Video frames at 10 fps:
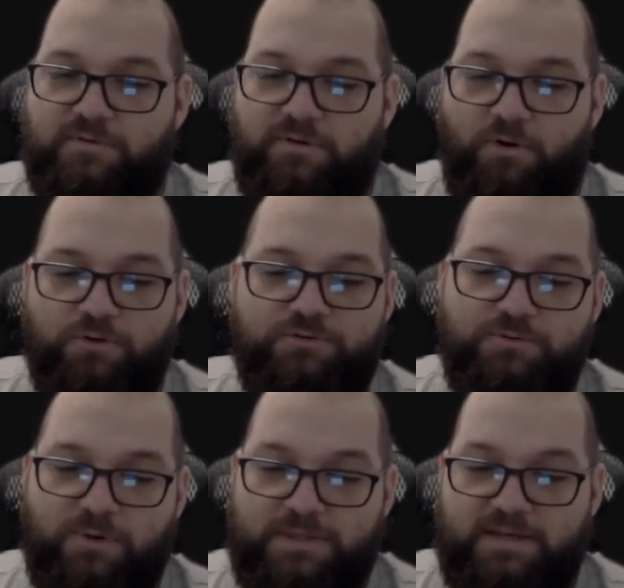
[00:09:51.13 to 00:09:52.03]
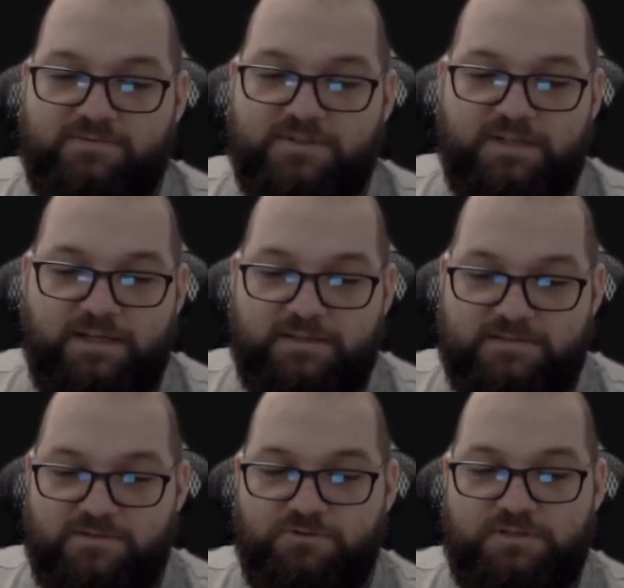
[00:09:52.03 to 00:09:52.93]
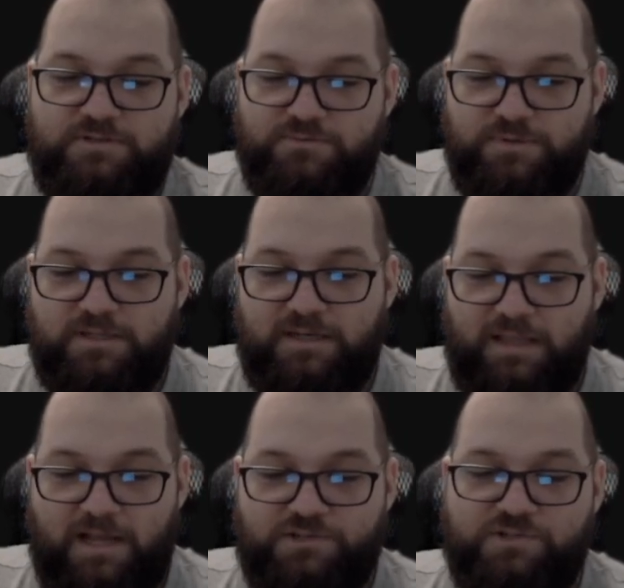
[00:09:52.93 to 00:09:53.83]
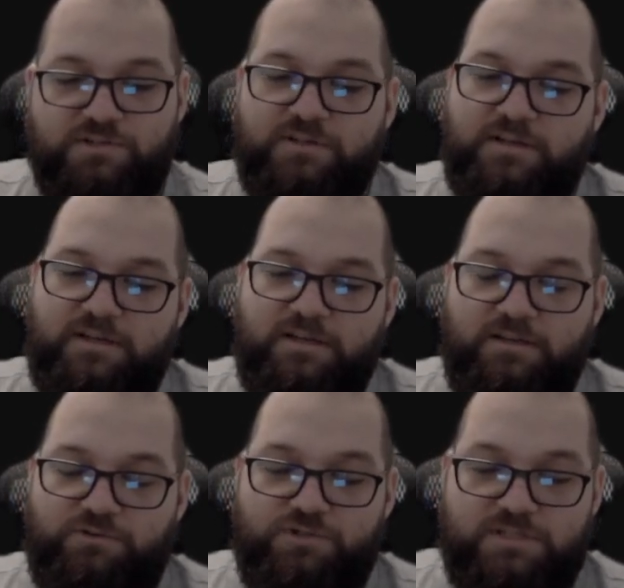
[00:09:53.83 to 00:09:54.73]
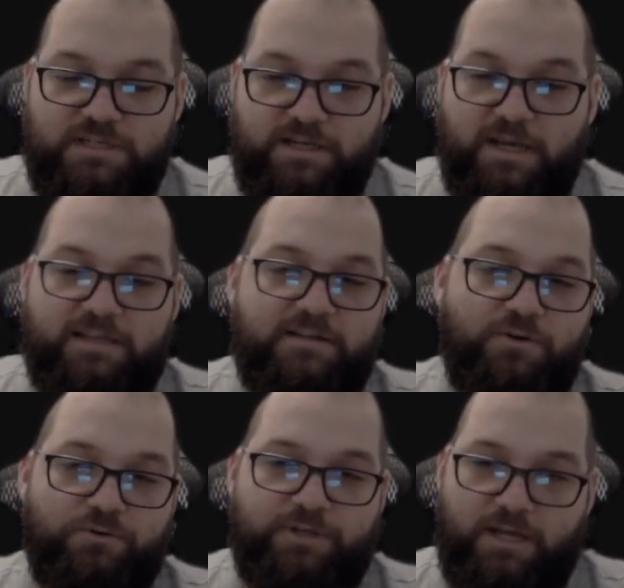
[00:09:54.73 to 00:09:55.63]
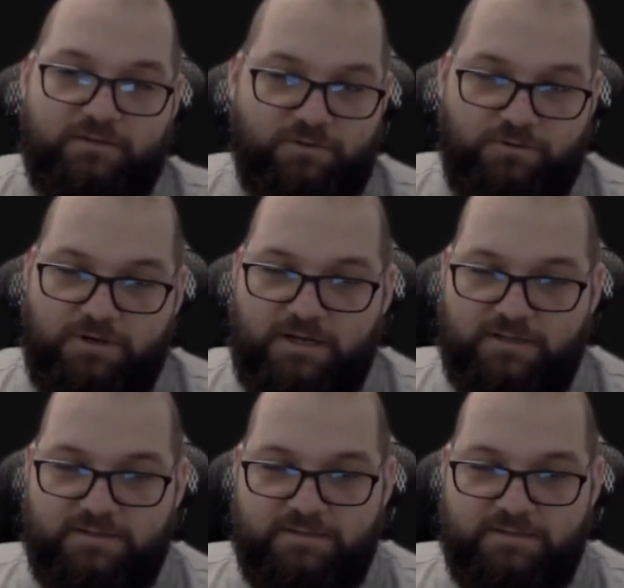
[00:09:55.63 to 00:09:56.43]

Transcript: onto whatever, and as long as you win the clash, you just create a gold and draw a card.